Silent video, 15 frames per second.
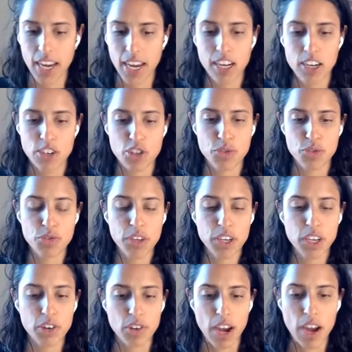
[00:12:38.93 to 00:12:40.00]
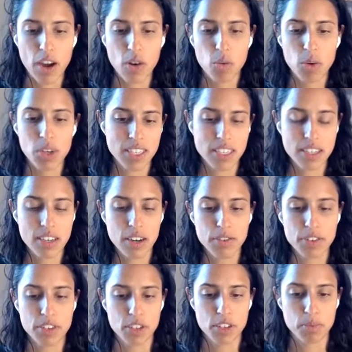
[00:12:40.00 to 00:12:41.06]
age is figure out what
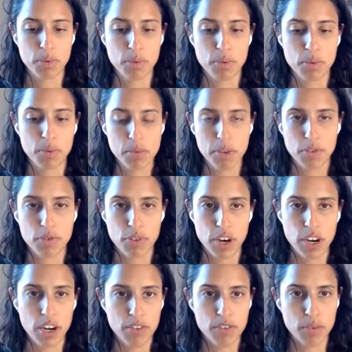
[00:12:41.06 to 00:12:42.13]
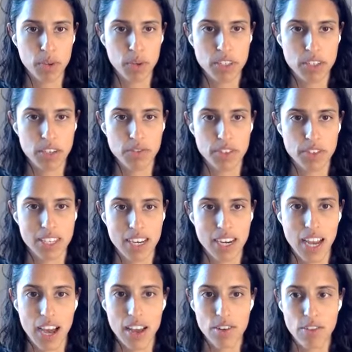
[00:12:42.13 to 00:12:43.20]
stuff is it supposed to be afraid of and what stuff is it
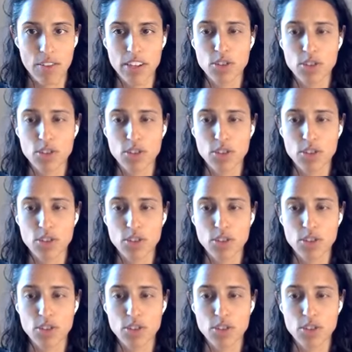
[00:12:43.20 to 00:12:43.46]
not, right?